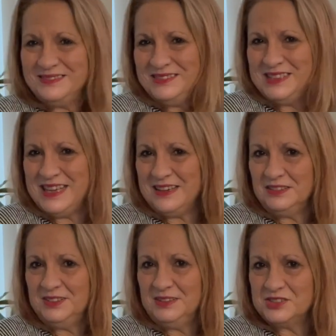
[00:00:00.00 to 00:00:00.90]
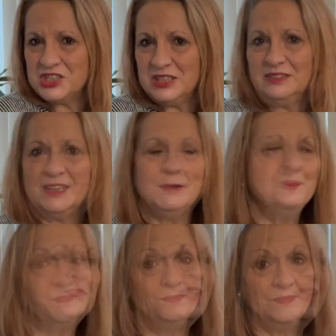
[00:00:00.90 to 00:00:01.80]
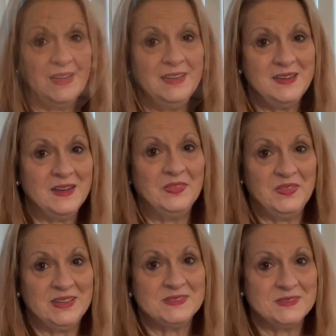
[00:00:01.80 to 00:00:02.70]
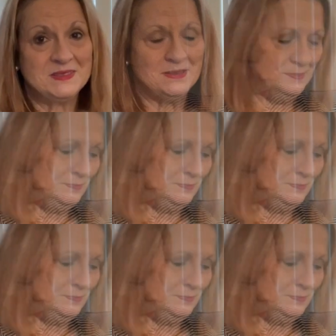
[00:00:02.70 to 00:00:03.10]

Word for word: you get a little chilly. I got this.